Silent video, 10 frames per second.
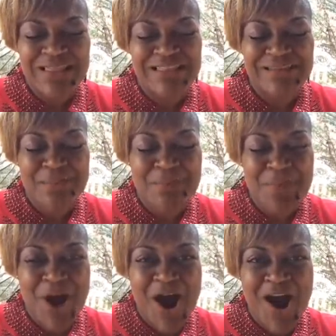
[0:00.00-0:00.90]
this
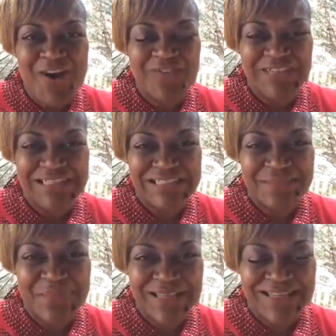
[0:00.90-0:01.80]
marvelous
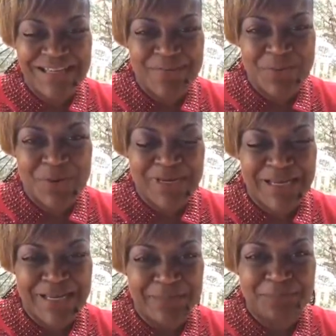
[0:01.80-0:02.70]
Monday
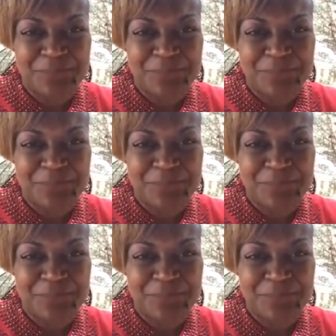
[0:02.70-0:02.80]
morning.